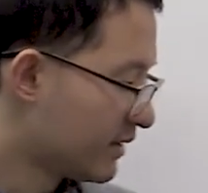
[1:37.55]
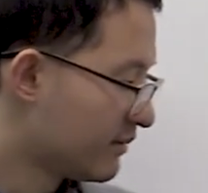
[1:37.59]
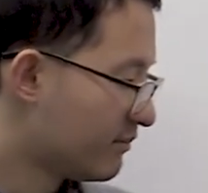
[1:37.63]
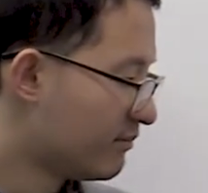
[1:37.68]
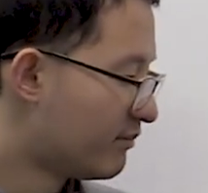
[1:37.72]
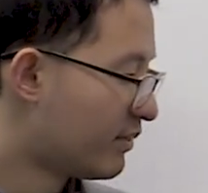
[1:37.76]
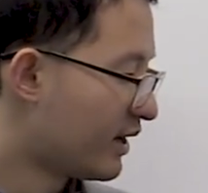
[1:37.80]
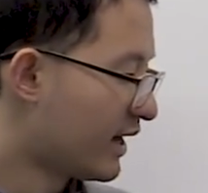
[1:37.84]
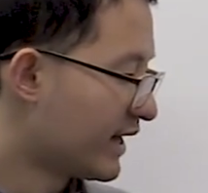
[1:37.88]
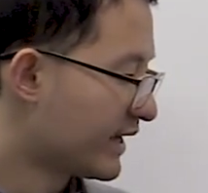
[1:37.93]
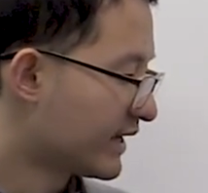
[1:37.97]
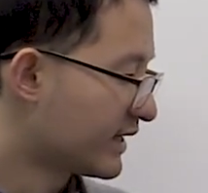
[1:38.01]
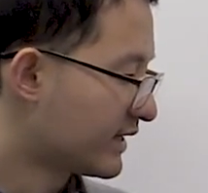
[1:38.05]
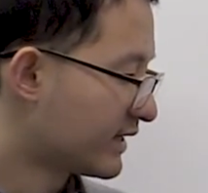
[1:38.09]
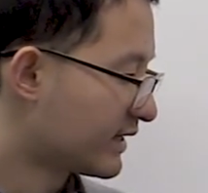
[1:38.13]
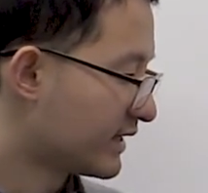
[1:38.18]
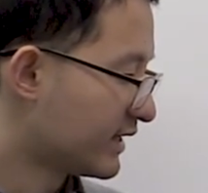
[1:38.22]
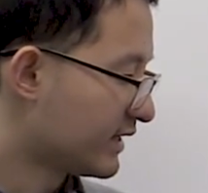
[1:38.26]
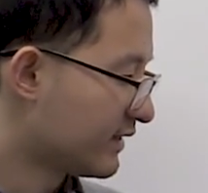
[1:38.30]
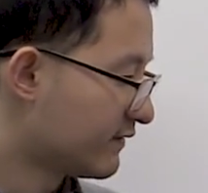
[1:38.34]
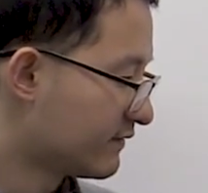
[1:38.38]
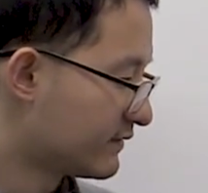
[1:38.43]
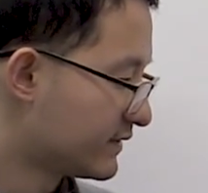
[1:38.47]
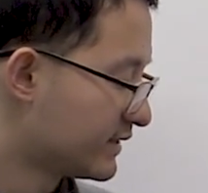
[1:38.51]
buying a
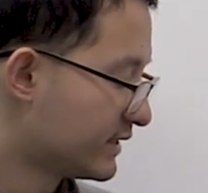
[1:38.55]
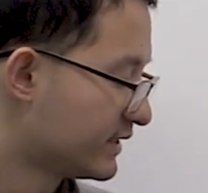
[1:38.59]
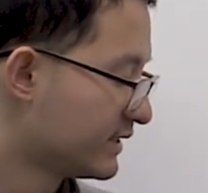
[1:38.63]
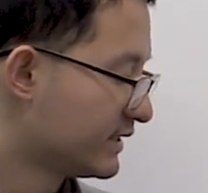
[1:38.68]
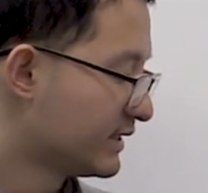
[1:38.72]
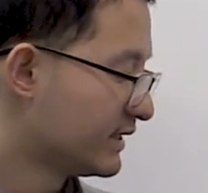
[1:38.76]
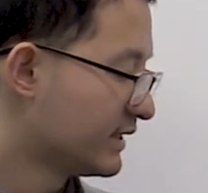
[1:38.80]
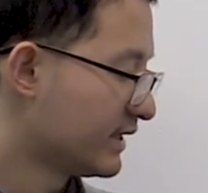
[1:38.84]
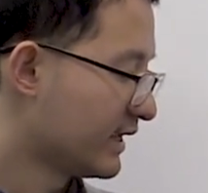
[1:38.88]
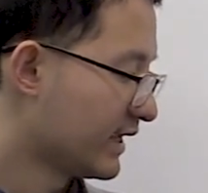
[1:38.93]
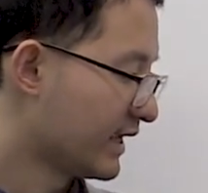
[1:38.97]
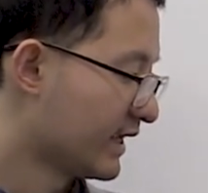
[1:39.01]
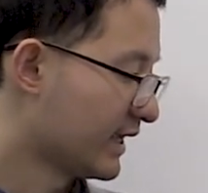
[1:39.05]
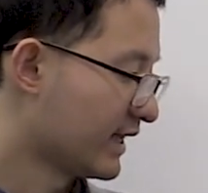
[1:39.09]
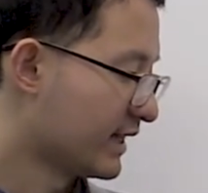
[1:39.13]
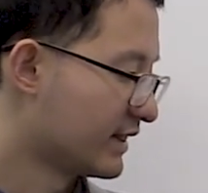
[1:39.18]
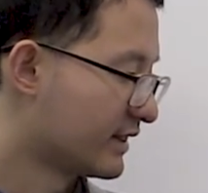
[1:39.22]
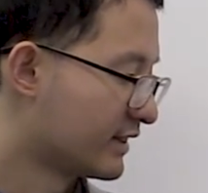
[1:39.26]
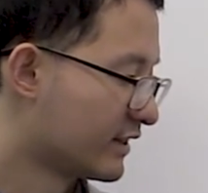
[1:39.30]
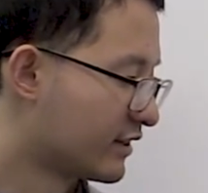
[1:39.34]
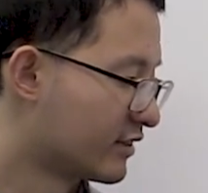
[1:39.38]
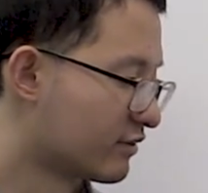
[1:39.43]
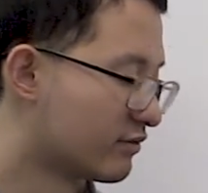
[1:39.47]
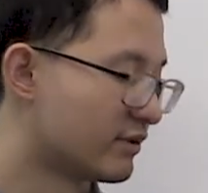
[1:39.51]
gift
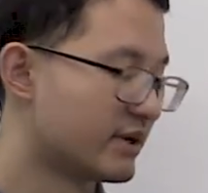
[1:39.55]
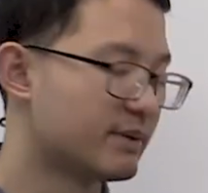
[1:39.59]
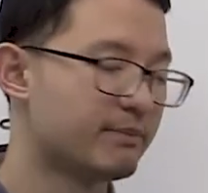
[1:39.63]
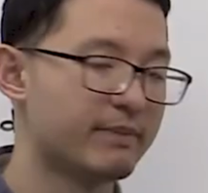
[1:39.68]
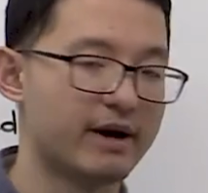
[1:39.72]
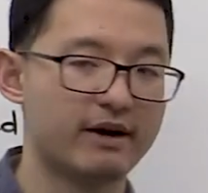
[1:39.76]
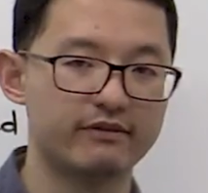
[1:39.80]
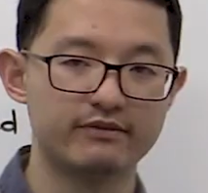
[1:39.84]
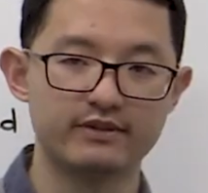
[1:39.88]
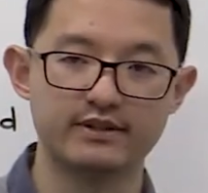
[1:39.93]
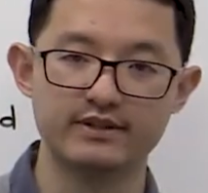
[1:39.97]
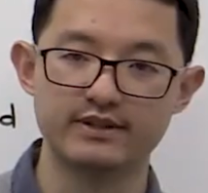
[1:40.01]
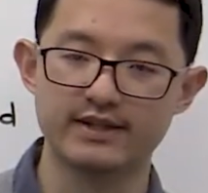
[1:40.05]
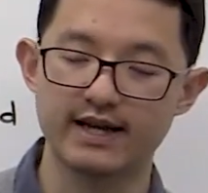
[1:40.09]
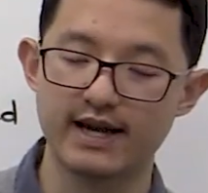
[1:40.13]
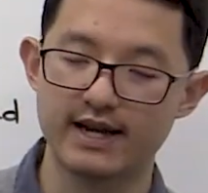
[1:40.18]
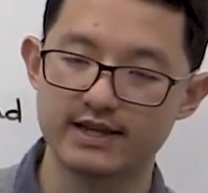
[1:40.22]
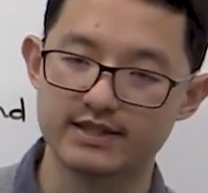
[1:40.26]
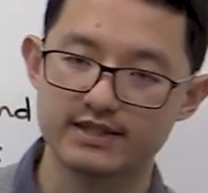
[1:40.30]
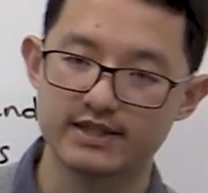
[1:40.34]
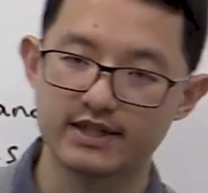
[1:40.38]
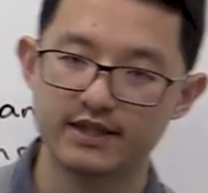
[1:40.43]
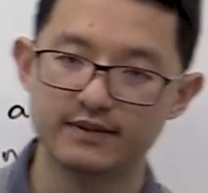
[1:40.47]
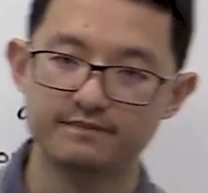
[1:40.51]
and the three mountain
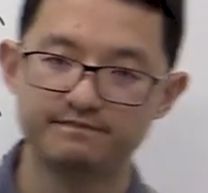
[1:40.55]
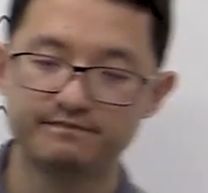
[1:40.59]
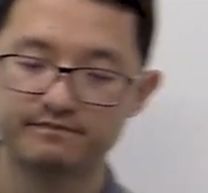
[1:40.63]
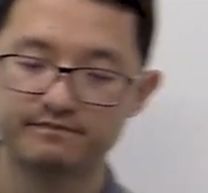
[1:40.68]
task.